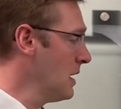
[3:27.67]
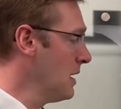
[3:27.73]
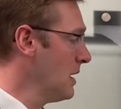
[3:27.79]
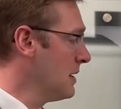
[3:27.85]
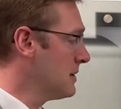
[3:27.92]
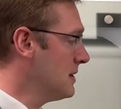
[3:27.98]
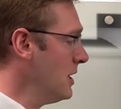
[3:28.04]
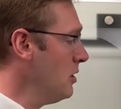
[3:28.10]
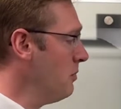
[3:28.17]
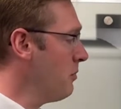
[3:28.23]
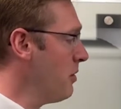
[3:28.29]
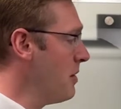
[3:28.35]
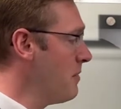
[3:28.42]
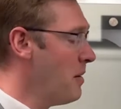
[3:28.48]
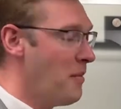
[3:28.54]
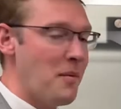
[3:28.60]
Single
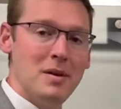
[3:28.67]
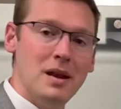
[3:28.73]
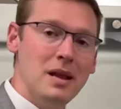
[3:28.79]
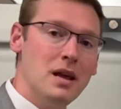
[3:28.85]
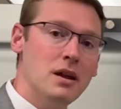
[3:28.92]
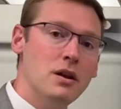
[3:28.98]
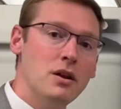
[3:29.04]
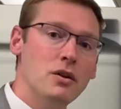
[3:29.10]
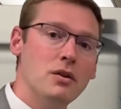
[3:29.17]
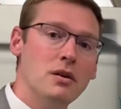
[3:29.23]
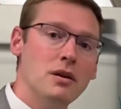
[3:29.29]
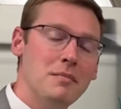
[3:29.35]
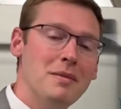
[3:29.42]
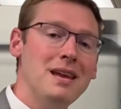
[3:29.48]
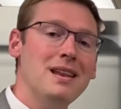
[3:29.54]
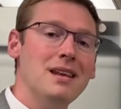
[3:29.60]
premium
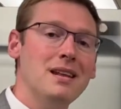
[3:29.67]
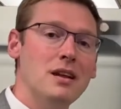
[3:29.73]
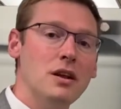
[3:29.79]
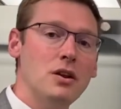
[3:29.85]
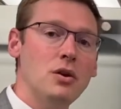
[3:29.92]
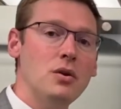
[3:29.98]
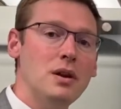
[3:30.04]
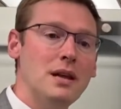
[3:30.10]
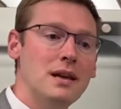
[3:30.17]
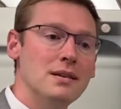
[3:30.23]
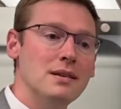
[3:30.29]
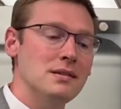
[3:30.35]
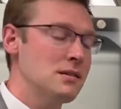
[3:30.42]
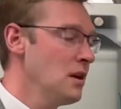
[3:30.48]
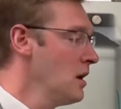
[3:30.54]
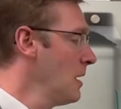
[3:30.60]
immediate
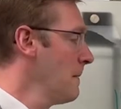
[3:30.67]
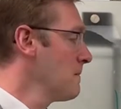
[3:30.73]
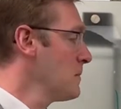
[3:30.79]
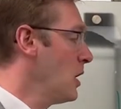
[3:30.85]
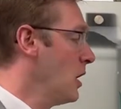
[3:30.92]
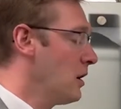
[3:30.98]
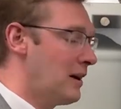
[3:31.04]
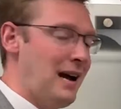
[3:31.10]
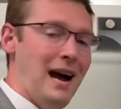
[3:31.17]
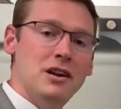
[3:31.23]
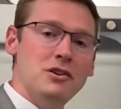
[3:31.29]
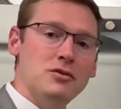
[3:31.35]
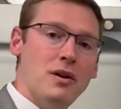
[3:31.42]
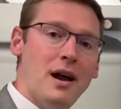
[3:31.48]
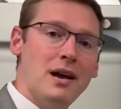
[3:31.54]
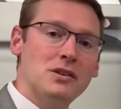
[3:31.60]
annuities are
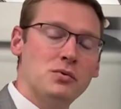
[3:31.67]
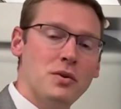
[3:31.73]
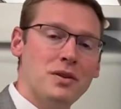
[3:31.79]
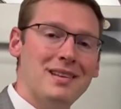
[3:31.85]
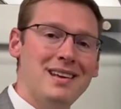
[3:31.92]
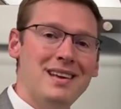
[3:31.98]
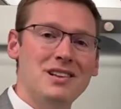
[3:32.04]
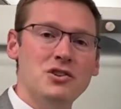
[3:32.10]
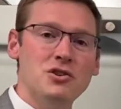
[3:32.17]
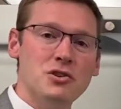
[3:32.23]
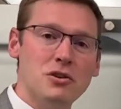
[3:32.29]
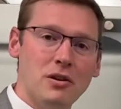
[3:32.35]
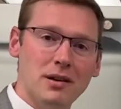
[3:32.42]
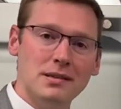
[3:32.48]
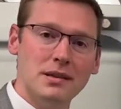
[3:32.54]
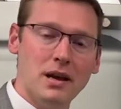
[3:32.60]
contracts with
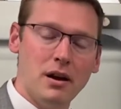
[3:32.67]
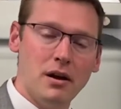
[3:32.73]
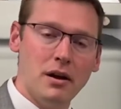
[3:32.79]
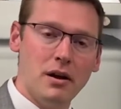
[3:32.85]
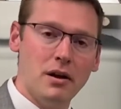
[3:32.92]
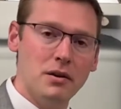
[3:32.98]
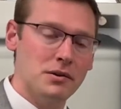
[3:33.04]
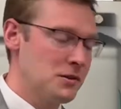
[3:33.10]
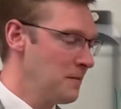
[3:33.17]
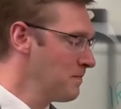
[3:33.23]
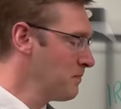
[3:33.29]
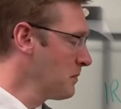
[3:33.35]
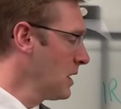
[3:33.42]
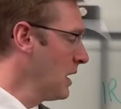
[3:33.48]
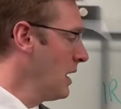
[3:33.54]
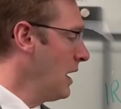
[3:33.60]
insurance carriers,
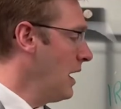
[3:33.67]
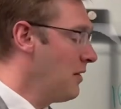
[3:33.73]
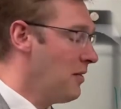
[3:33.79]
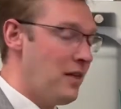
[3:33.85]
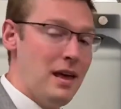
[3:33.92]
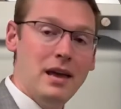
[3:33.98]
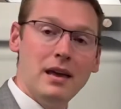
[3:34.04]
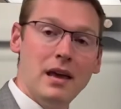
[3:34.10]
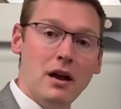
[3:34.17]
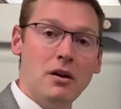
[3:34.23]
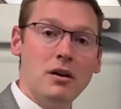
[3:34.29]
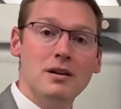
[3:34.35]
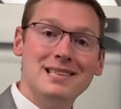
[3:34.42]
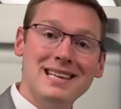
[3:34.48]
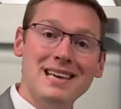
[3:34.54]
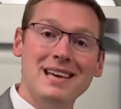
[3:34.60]
and they
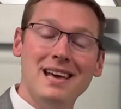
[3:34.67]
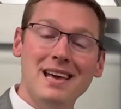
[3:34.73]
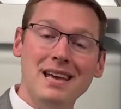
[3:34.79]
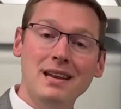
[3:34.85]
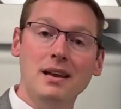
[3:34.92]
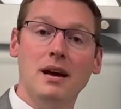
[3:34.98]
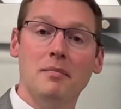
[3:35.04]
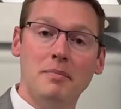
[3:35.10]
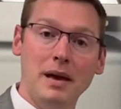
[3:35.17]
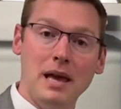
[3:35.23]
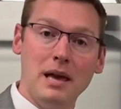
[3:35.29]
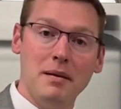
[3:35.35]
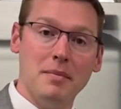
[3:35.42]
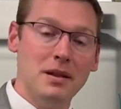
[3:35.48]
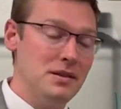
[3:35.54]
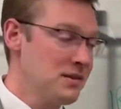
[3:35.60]
guarantee income
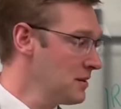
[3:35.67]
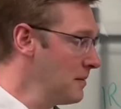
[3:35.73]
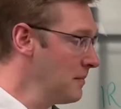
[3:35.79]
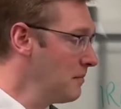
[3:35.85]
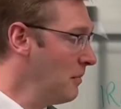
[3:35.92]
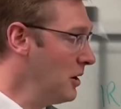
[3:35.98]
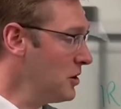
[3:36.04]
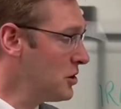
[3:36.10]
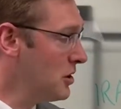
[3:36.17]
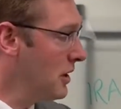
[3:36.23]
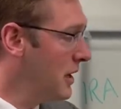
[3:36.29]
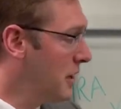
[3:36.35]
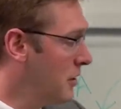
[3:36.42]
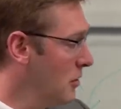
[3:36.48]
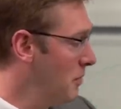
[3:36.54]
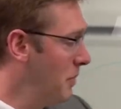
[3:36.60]
payments much
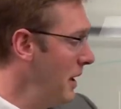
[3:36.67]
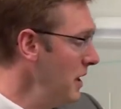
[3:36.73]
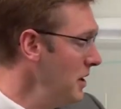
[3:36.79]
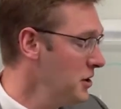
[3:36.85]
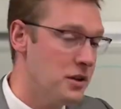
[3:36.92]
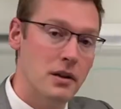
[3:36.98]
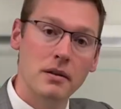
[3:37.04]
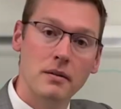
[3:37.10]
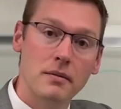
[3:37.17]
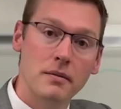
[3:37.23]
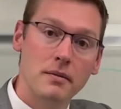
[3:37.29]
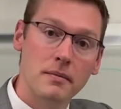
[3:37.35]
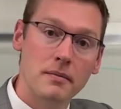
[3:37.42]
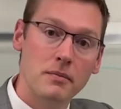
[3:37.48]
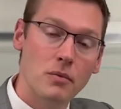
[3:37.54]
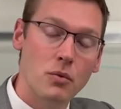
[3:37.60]
like your pension
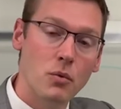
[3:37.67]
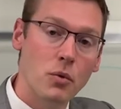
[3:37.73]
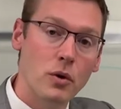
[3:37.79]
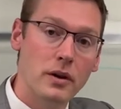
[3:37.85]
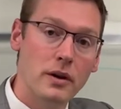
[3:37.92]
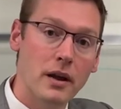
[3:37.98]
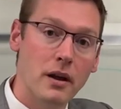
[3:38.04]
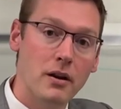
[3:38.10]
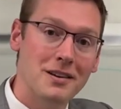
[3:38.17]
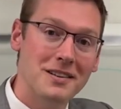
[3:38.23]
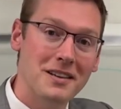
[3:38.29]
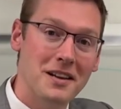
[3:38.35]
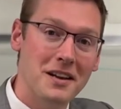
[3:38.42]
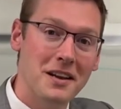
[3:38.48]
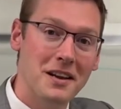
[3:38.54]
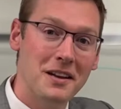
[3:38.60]
would
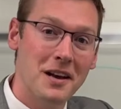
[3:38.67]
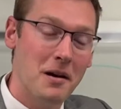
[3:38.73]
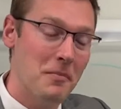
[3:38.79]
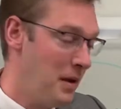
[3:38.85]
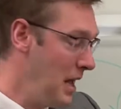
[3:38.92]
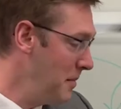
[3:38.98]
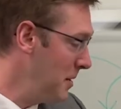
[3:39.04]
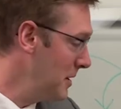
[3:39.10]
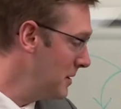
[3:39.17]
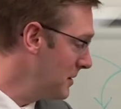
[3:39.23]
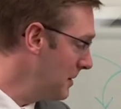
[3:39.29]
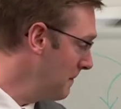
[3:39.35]
guarantee an income payment.